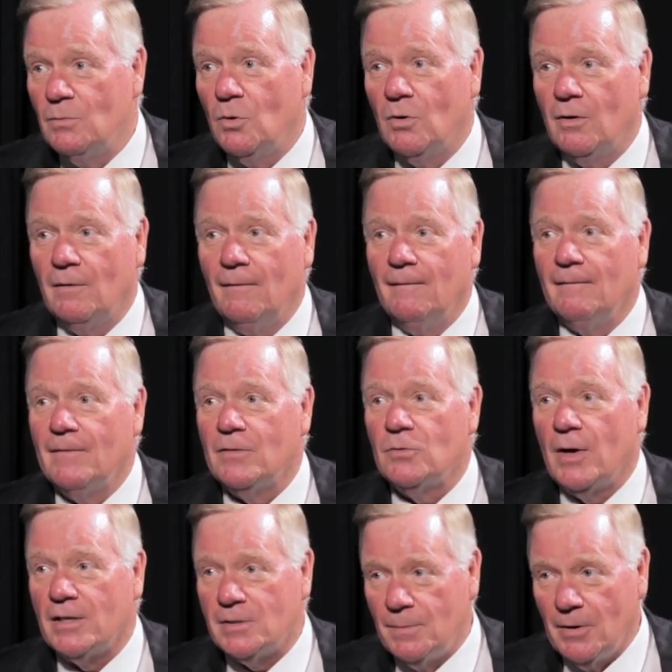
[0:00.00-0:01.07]
more
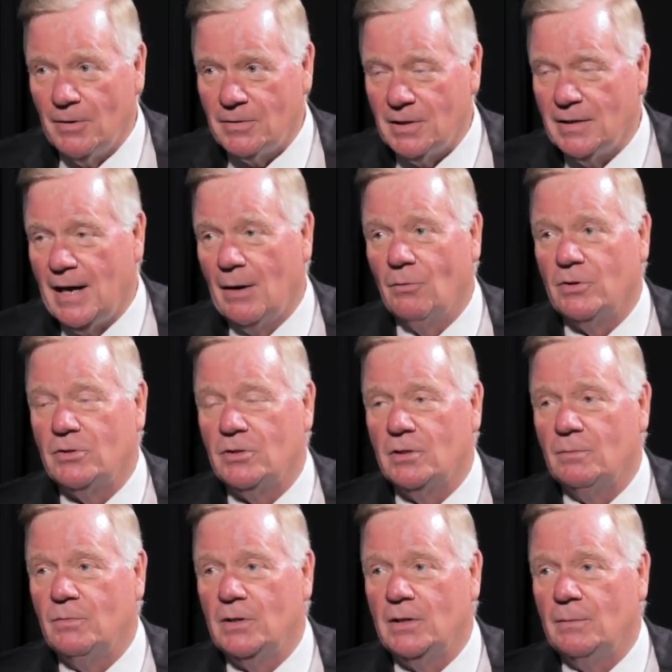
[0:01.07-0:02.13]
transparent to that. We
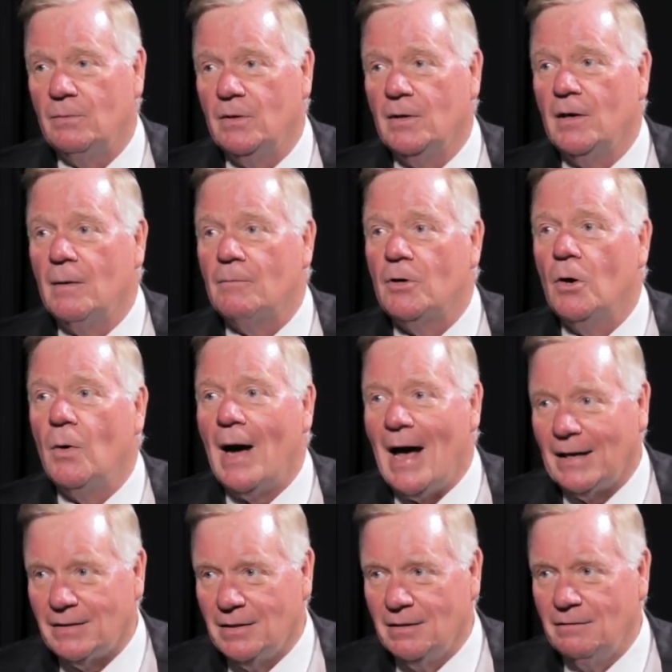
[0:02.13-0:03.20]
should be
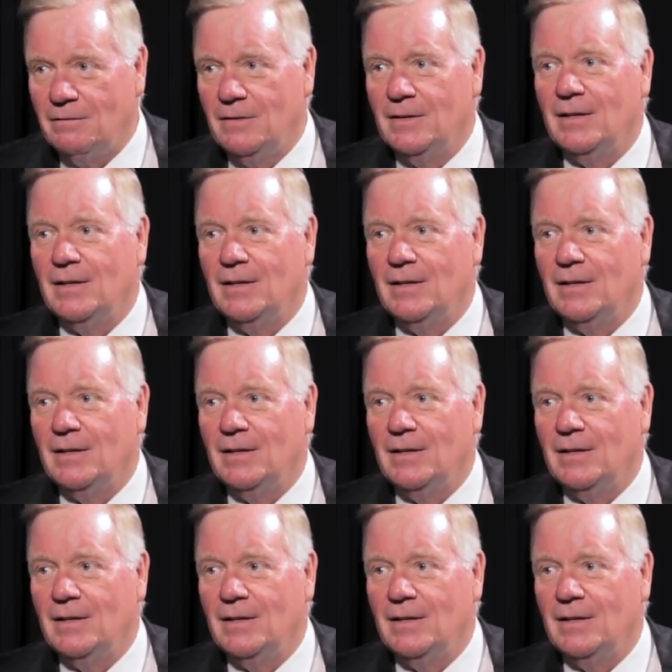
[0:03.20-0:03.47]
proactive.